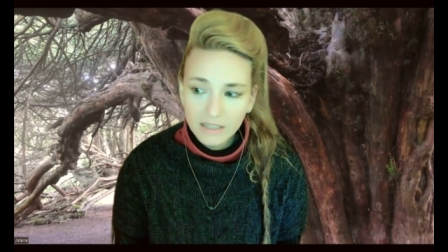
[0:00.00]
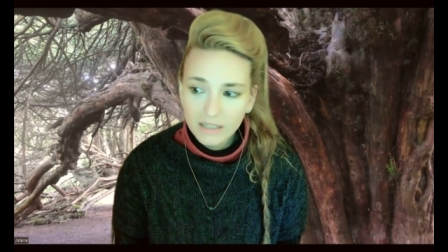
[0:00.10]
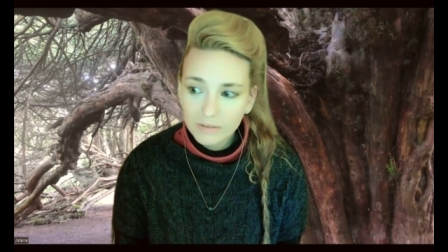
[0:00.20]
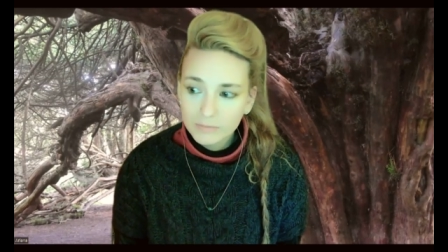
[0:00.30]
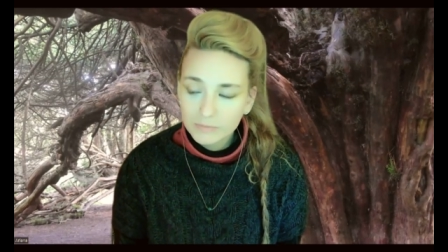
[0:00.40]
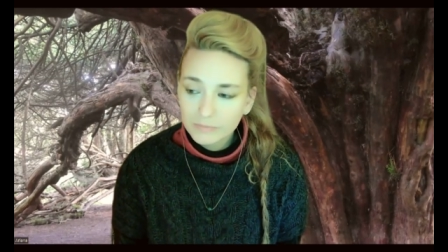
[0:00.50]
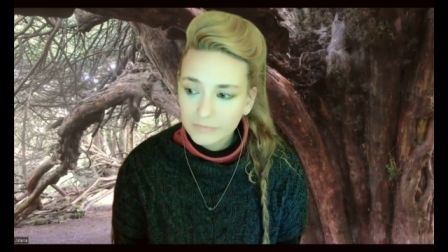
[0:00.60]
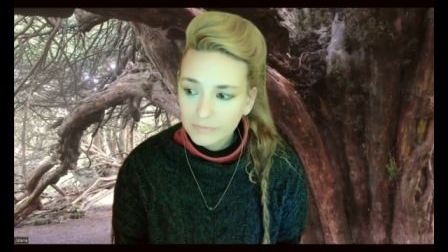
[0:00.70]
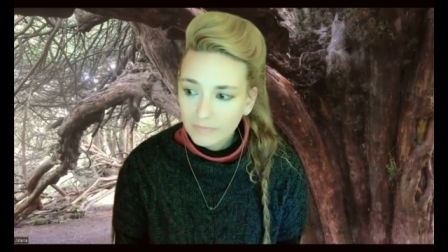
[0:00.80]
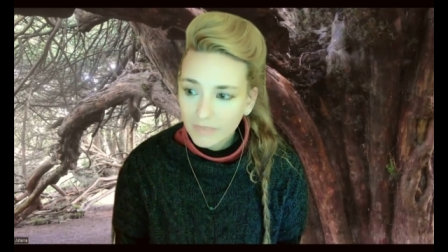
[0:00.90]

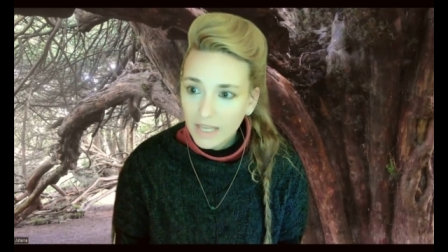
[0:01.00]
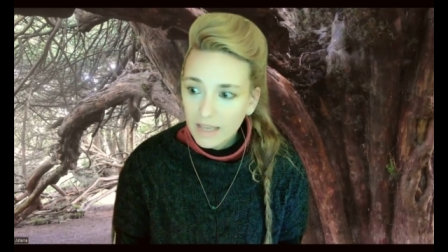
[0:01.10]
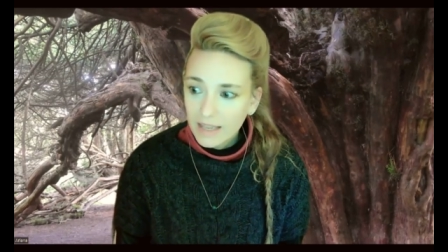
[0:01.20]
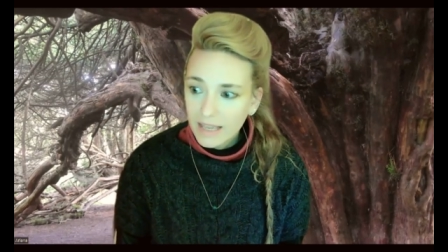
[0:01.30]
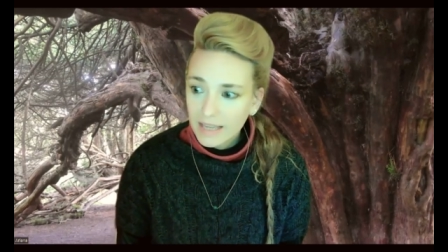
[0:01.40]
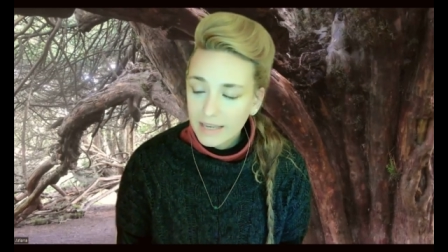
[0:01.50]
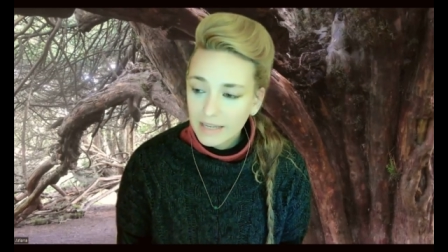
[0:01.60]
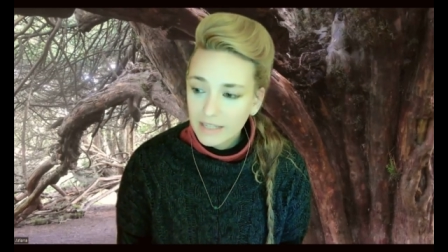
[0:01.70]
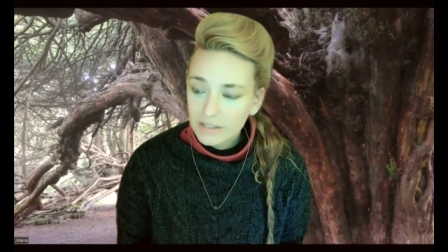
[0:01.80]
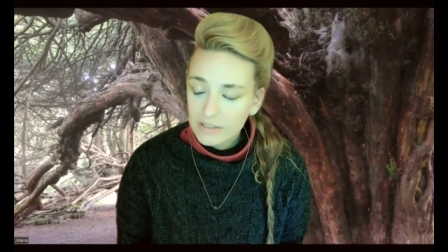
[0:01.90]

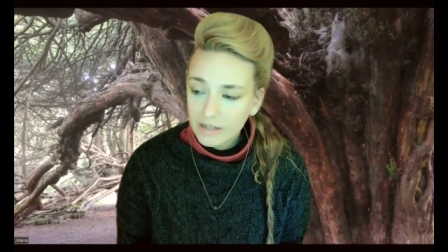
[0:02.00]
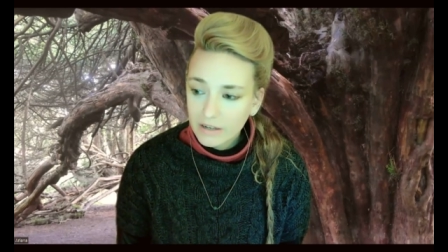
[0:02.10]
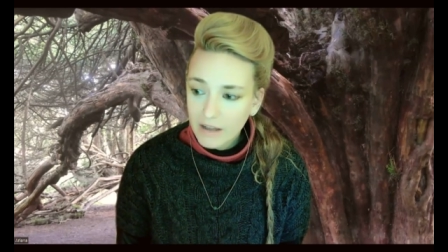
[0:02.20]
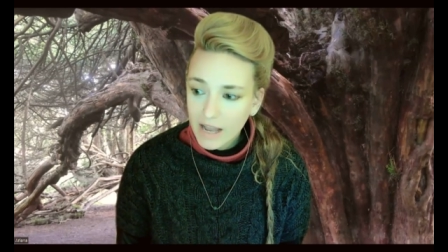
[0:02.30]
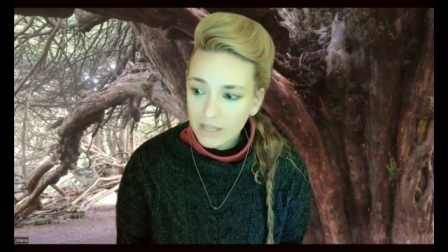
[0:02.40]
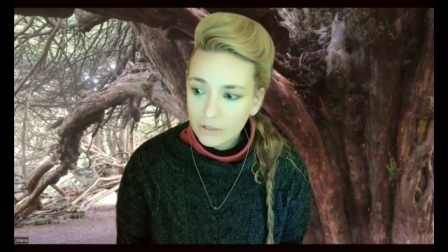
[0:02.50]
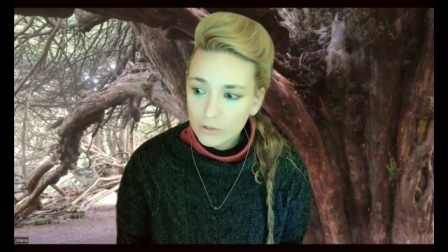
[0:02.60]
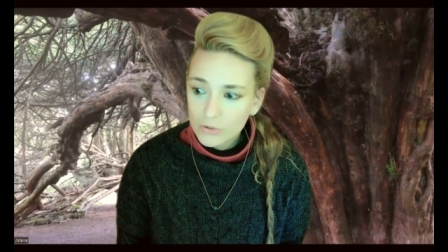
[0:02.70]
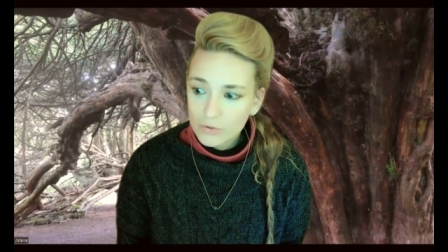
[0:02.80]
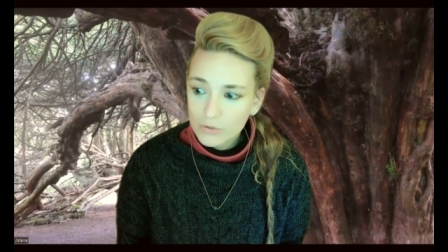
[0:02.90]
And I
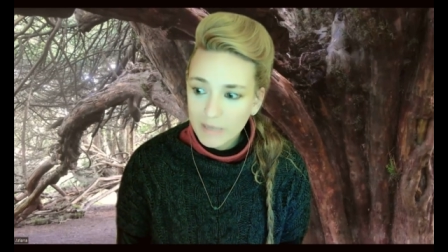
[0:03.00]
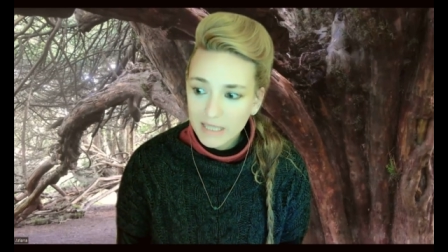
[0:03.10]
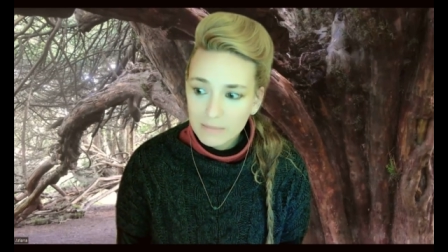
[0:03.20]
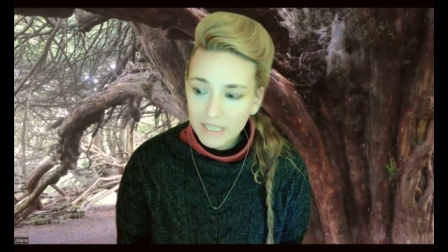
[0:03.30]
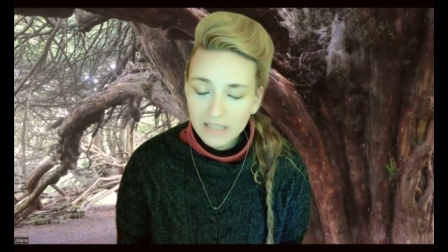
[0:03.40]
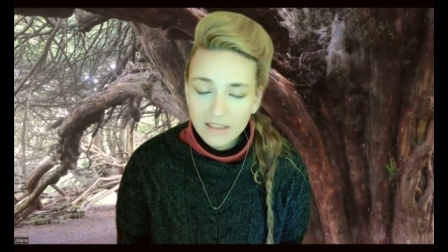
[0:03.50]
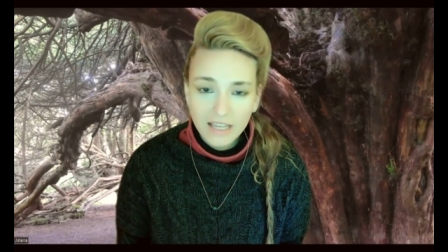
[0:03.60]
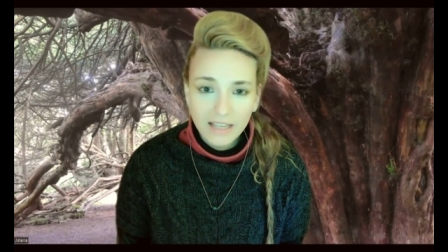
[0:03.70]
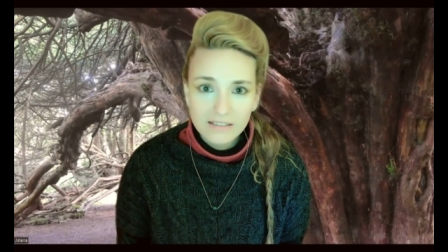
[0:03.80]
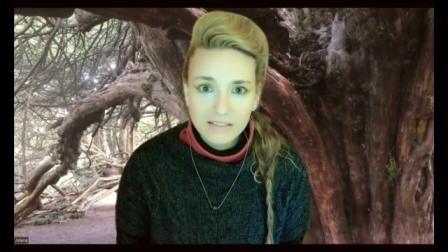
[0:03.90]
understood many
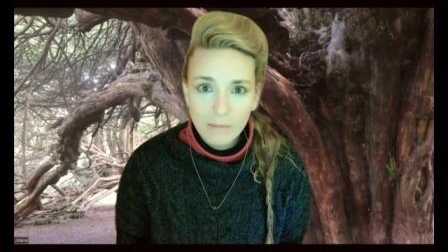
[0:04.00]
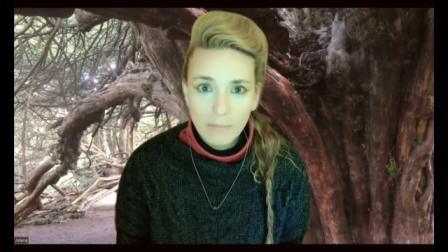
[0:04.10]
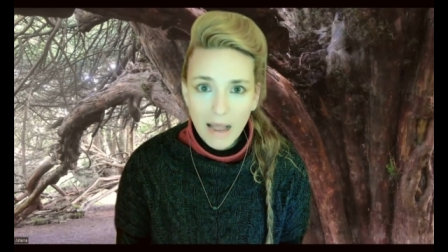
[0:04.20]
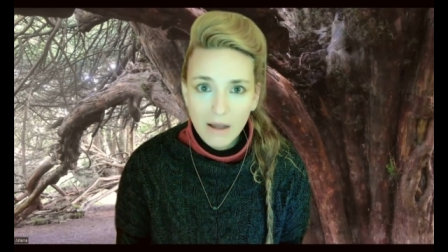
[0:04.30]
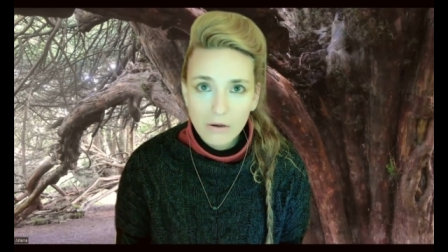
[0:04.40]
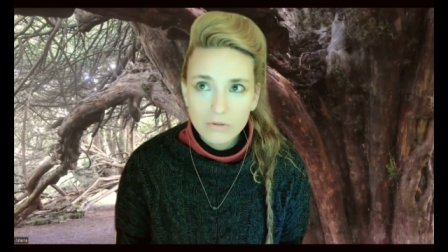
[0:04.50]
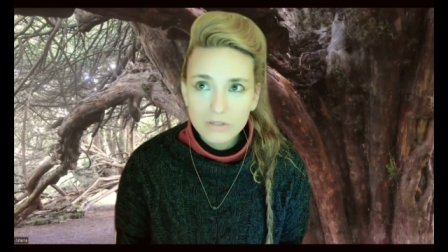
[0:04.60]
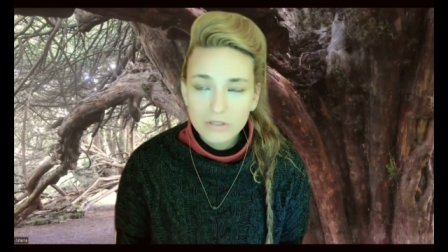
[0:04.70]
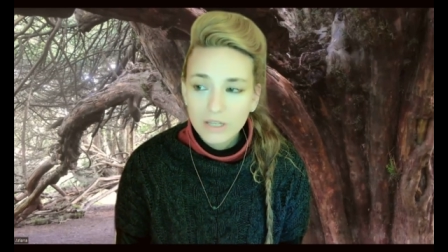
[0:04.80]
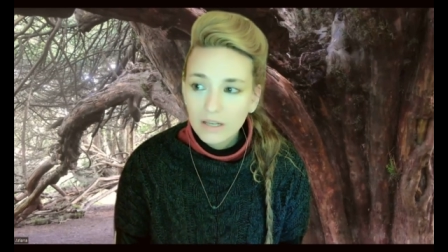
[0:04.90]
things about